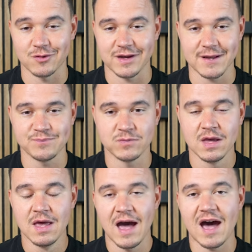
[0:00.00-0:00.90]
okay?
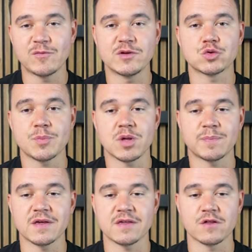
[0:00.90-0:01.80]
I've been
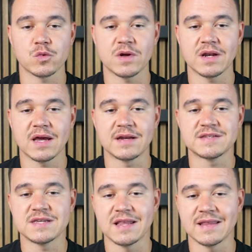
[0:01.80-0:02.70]
dropshipping since
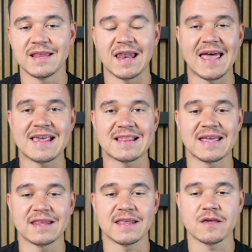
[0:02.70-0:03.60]
2019, and in the last
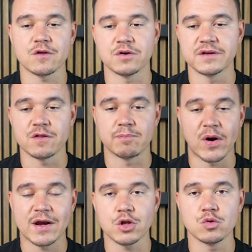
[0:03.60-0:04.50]
90 days on this
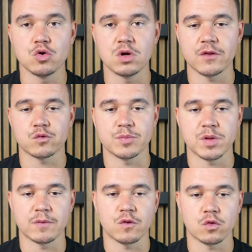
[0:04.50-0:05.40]
brand new Google Ads
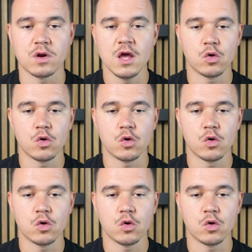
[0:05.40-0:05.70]
dropshipping store,